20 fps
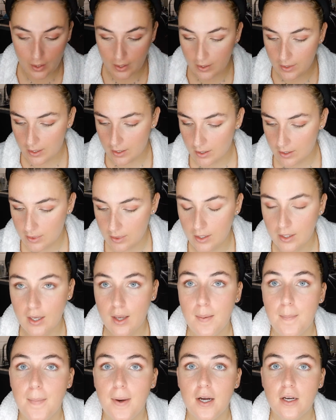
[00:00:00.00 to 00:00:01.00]
And then I
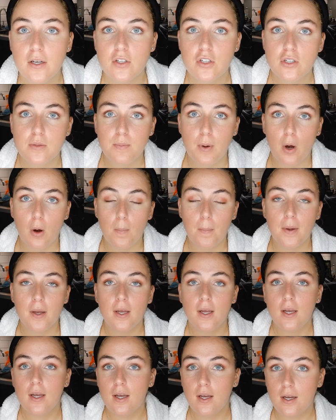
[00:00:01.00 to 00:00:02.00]
think I might just pop
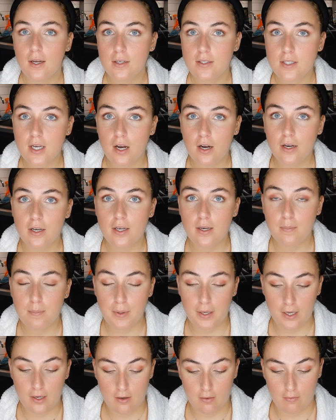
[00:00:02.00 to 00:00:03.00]
a tiny
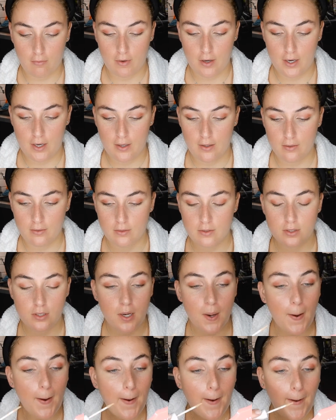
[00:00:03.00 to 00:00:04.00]
bit around
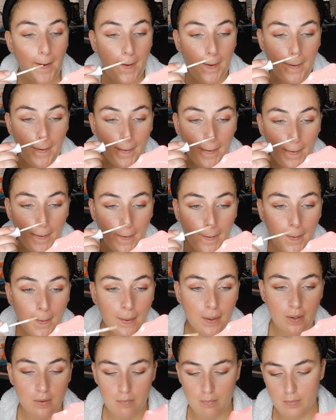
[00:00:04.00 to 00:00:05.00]

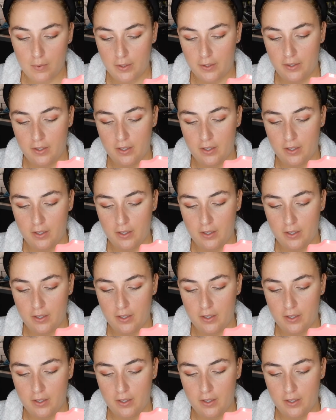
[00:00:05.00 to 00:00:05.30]
my